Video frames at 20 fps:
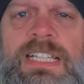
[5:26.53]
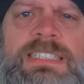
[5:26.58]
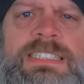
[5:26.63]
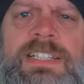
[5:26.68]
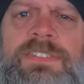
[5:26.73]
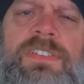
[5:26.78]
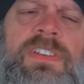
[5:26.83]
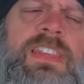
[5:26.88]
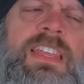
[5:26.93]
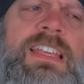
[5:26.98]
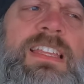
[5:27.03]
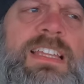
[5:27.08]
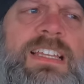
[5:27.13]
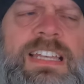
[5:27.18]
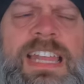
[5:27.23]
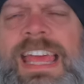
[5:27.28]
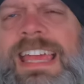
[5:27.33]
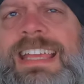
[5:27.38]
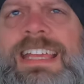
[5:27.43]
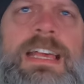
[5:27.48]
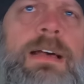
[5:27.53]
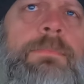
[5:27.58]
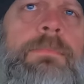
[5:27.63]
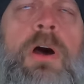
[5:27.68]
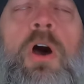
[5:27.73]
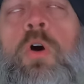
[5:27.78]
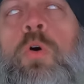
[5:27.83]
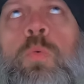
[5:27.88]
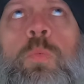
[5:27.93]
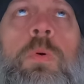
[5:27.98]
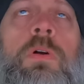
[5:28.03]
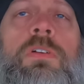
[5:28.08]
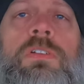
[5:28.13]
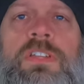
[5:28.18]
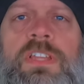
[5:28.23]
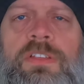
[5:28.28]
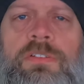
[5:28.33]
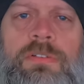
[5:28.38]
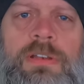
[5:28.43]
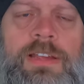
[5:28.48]
It has everything in the dadgum whole
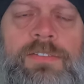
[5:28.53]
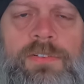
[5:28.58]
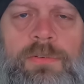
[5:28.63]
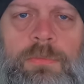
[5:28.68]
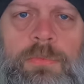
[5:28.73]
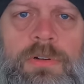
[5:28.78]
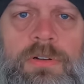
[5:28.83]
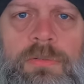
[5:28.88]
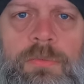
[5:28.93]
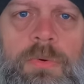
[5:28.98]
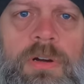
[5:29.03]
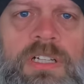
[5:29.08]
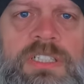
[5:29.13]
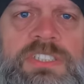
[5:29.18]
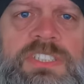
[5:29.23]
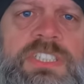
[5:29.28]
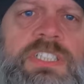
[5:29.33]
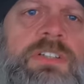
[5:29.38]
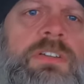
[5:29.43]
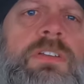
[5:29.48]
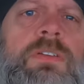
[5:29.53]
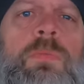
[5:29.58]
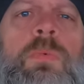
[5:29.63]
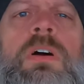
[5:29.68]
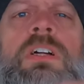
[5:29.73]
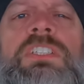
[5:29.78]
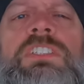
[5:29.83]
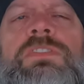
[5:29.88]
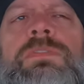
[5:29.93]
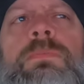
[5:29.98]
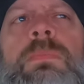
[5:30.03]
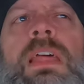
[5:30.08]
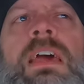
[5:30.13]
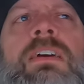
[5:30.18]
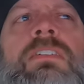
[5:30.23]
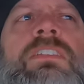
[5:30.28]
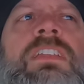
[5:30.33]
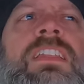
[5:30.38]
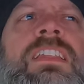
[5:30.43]
world that you'd ever want to watch. You can watch from now